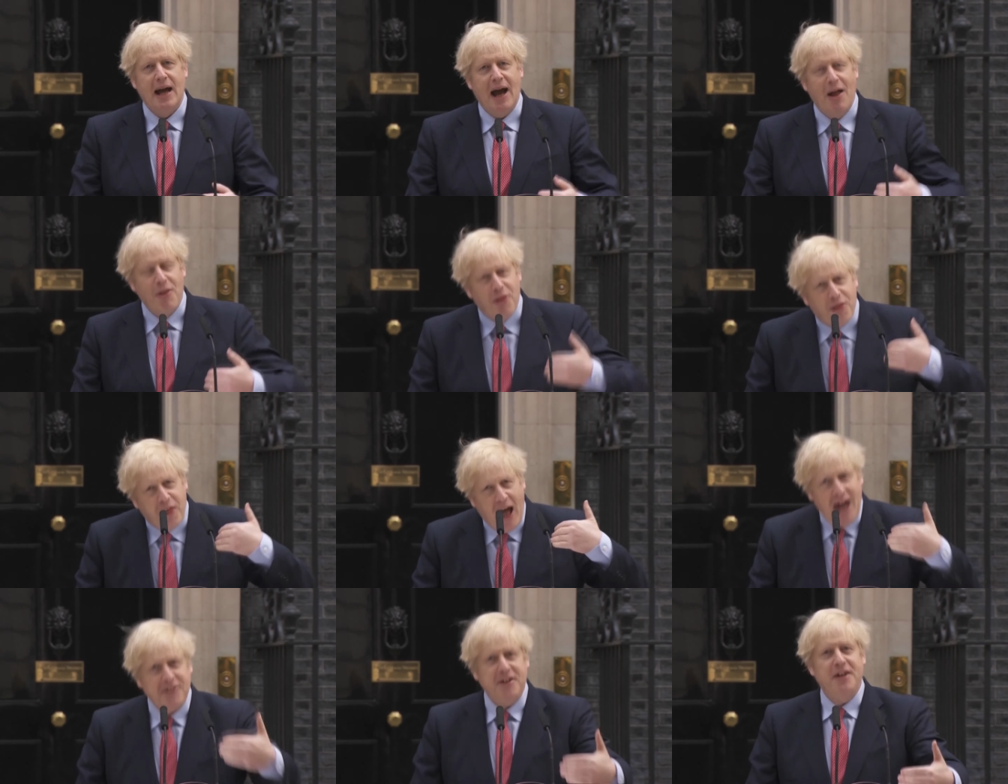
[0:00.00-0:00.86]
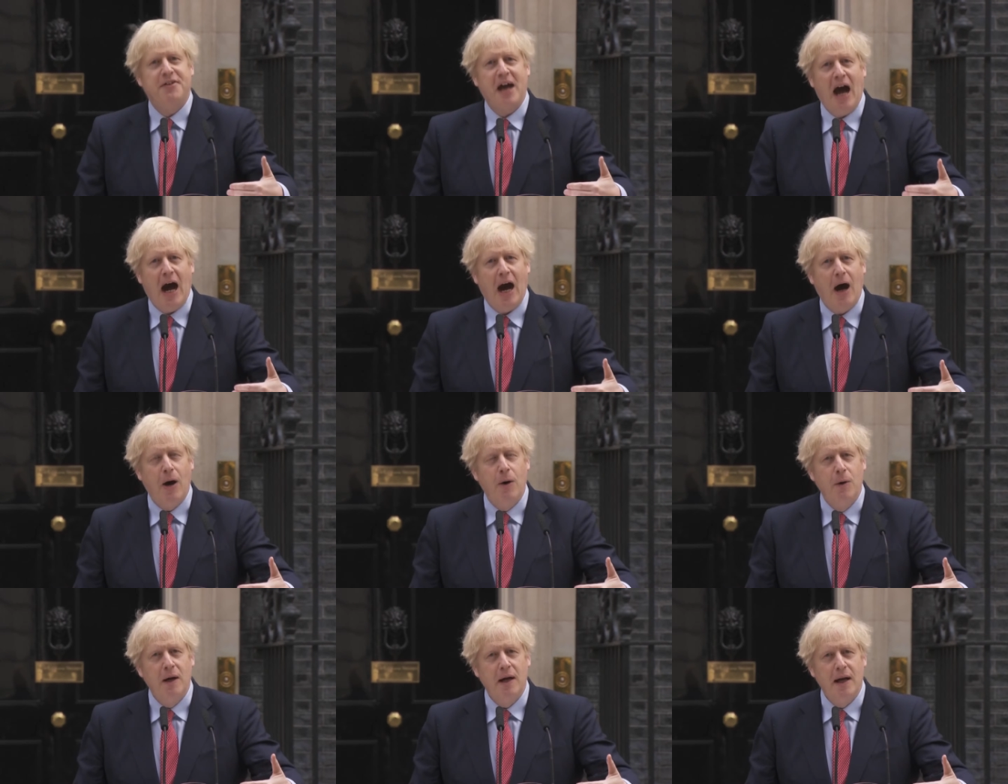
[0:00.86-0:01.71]
And that is
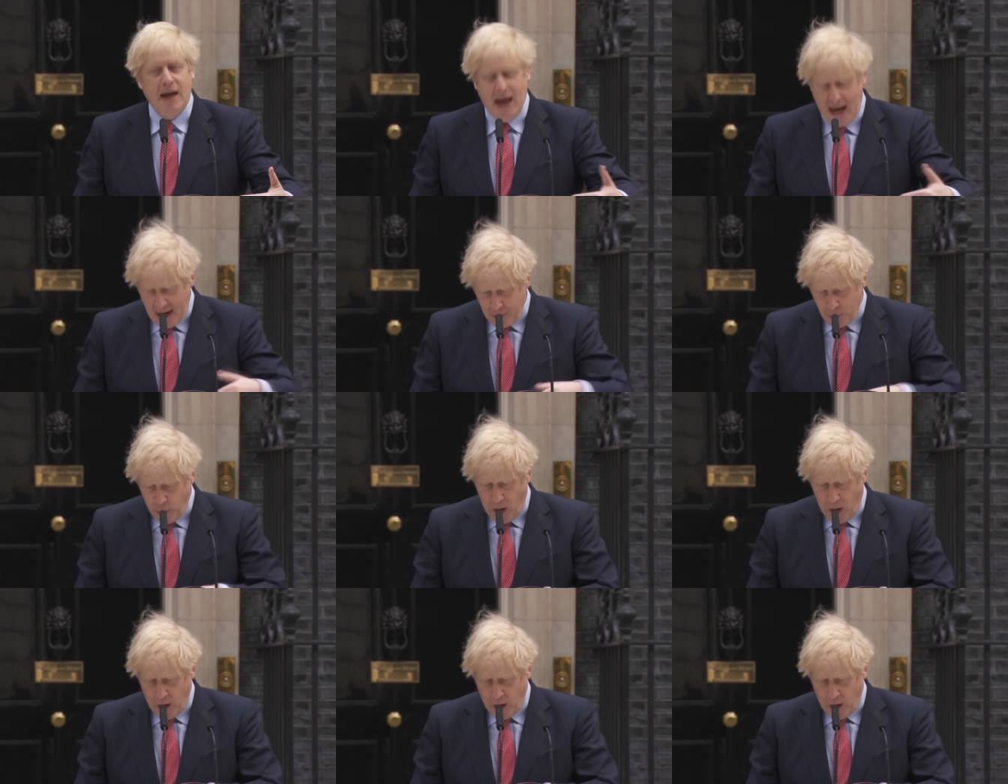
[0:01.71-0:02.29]
how and